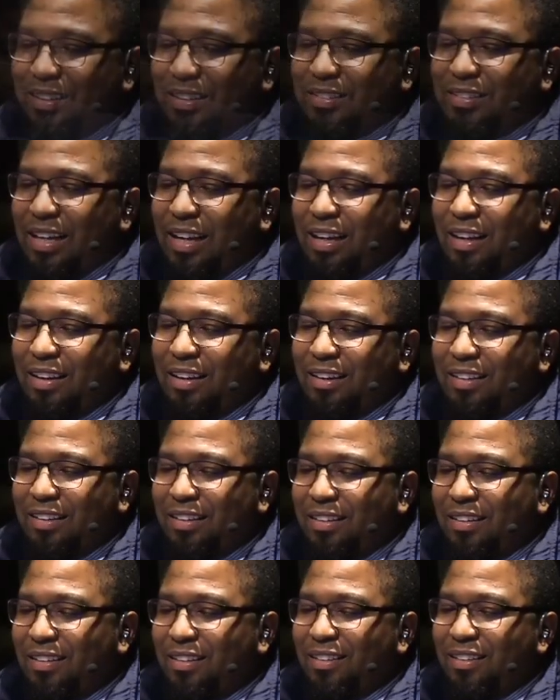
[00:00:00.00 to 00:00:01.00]
say,
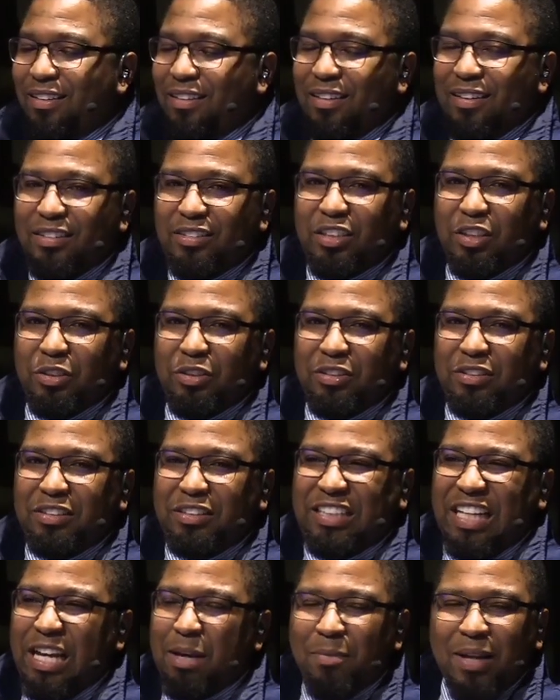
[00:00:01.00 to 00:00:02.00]
to
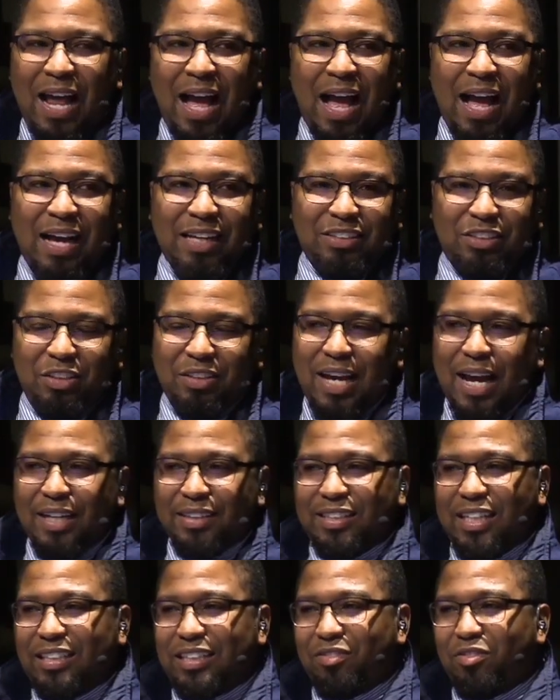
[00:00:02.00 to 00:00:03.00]
demonize the United
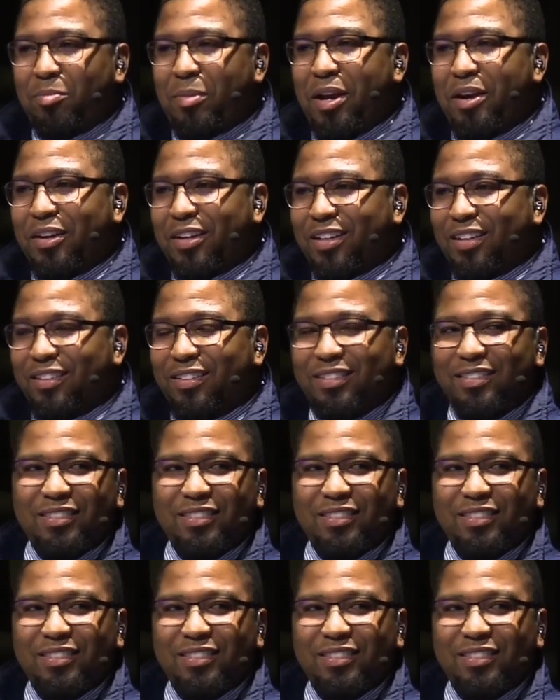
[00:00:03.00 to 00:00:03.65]
States of America,